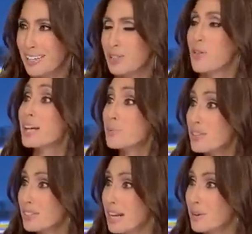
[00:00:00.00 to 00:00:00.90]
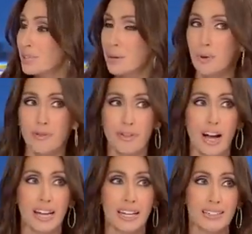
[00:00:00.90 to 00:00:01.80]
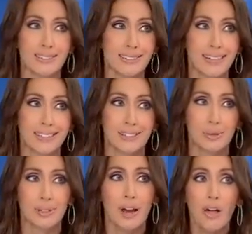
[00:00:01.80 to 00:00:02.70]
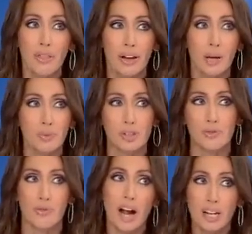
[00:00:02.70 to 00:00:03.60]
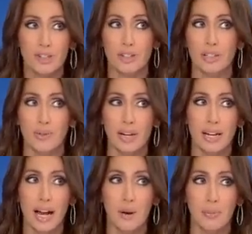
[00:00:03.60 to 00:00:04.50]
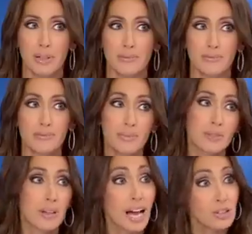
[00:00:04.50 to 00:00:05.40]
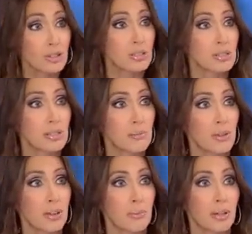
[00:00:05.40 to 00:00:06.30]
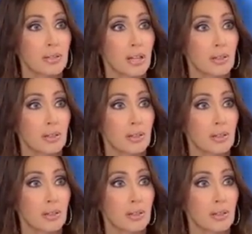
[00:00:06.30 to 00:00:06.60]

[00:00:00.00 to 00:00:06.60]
So that's why the stock was up on Friday, and it's kind of doing nothing, up just fractionally right now. But no, actually a decent month at Peloton.